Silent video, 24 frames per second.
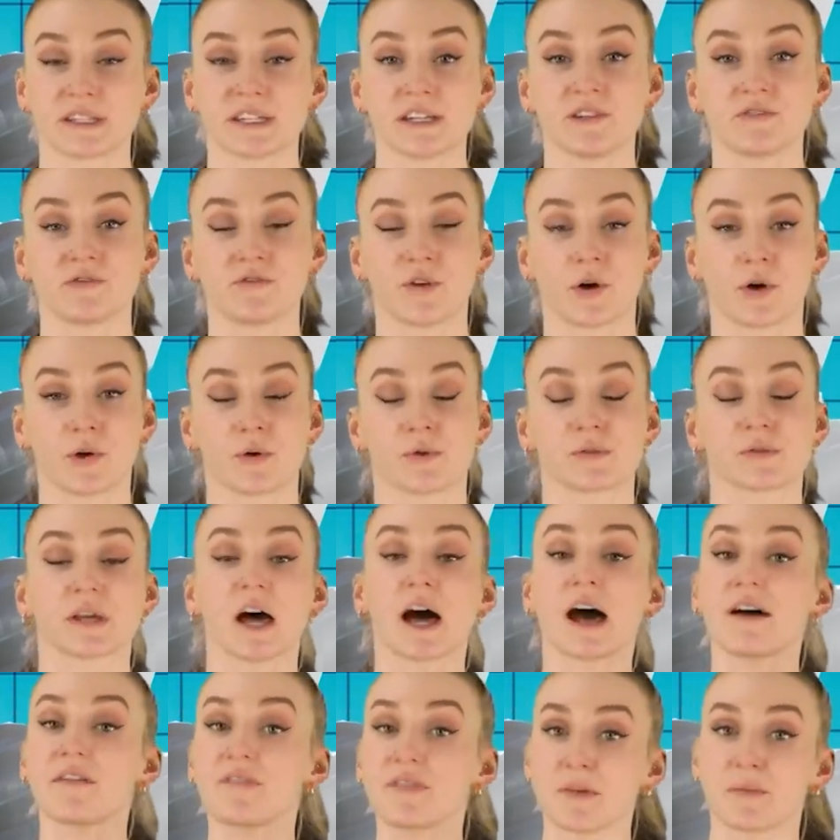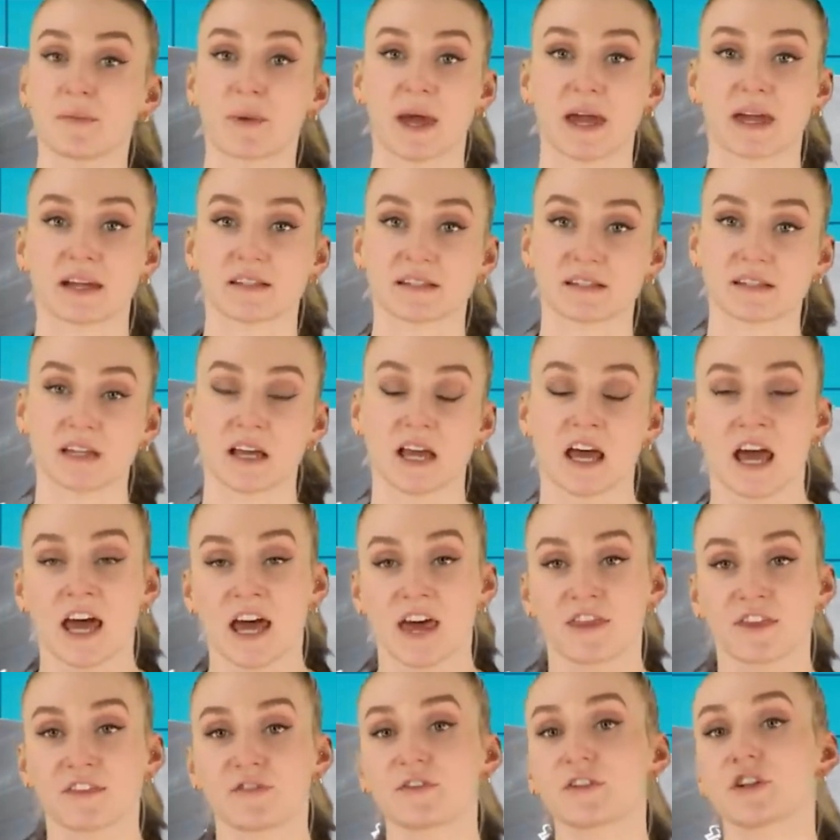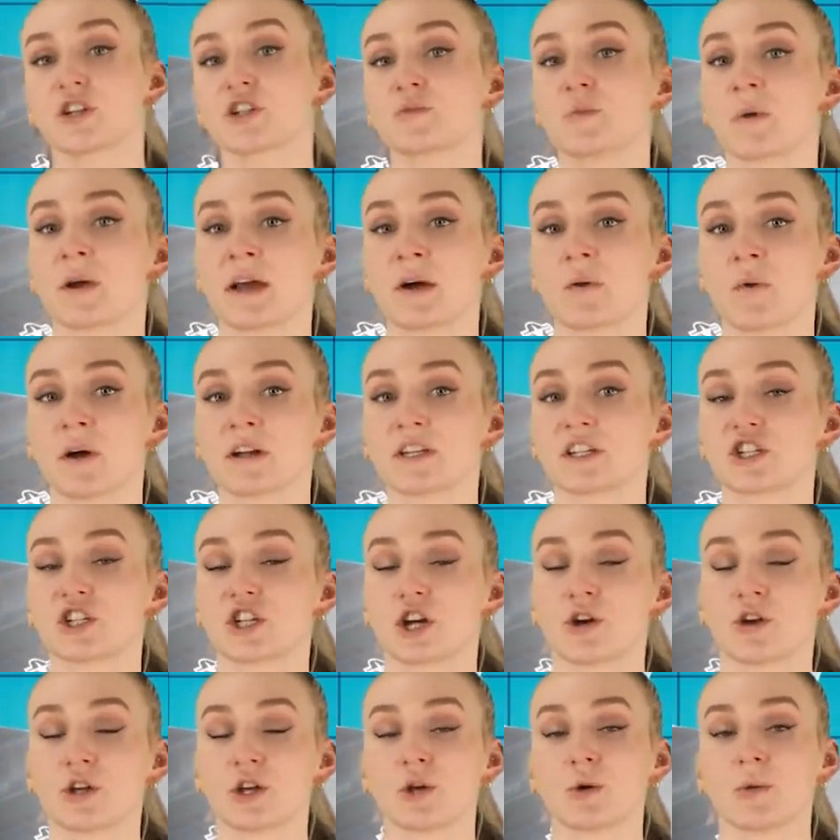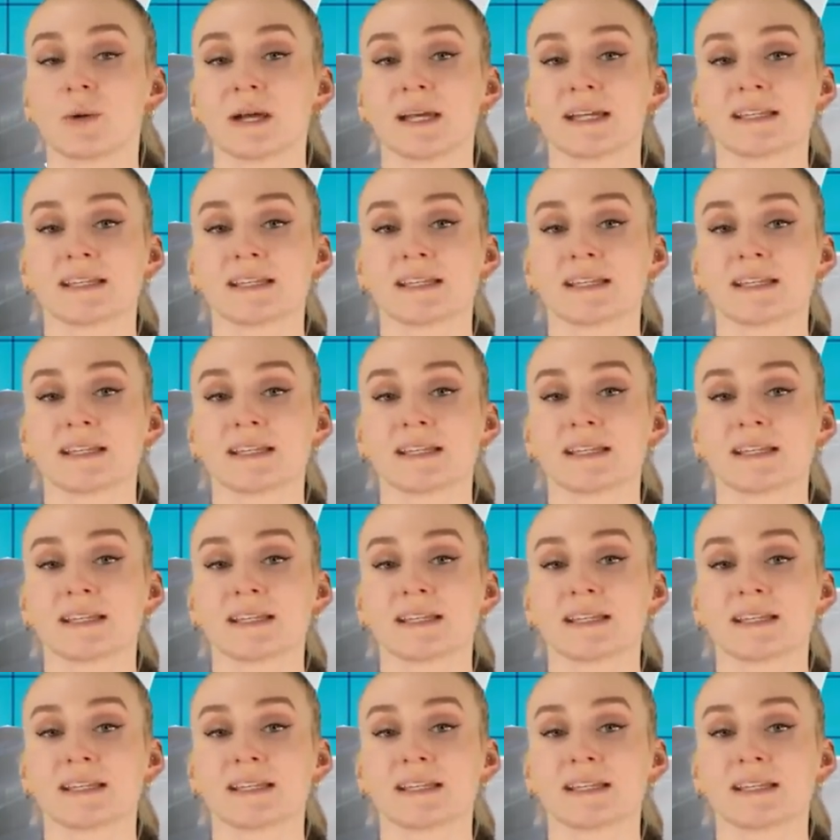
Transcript: seen photos of the base. The first one I want to show you